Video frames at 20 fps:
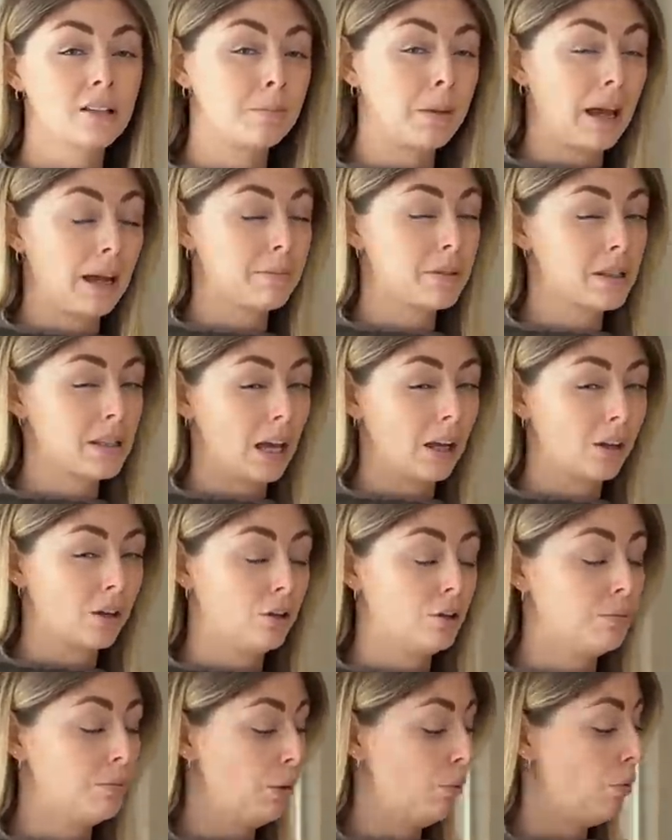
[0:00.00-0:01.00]
perhaps that
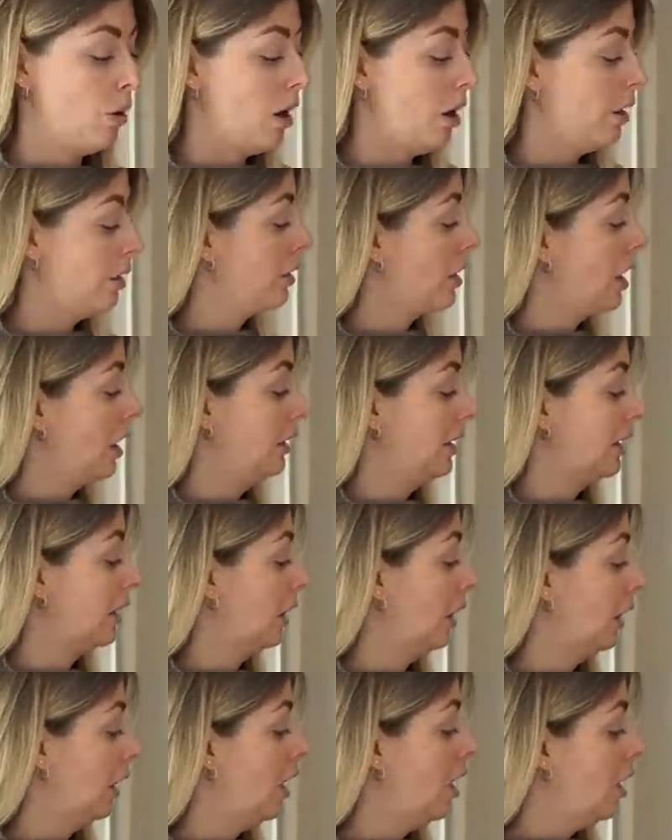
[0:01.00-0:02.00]
could be worth a
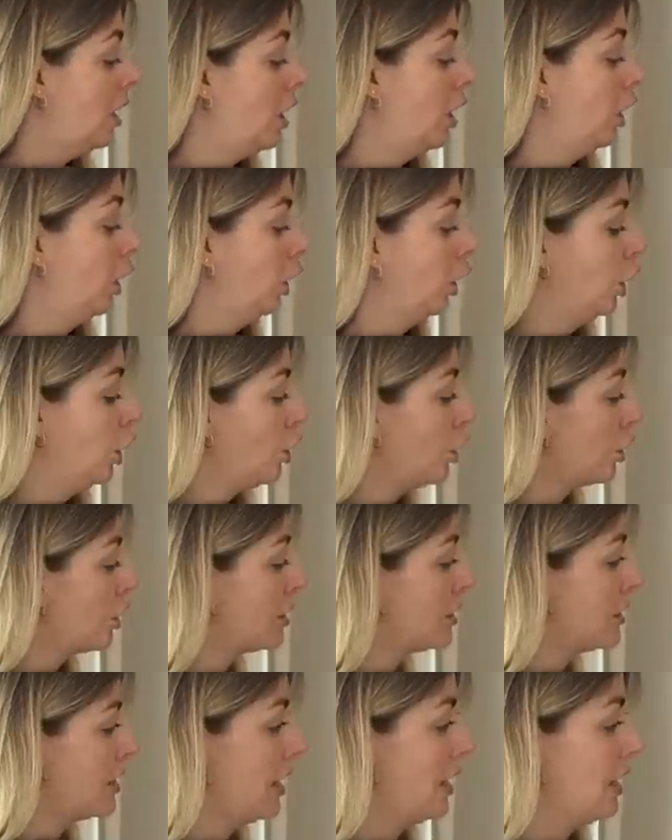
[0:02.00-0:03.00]
little
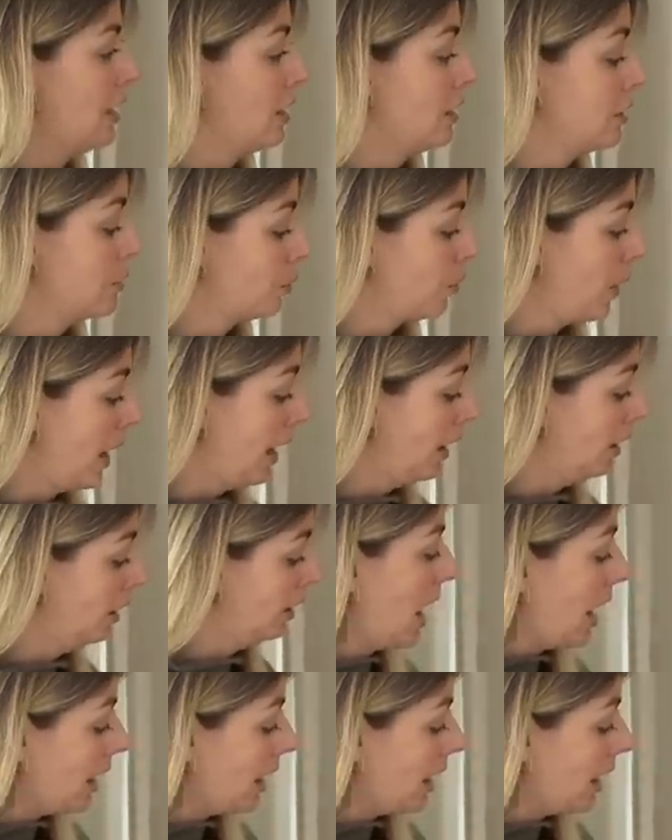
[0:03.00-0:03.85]
look-see as well.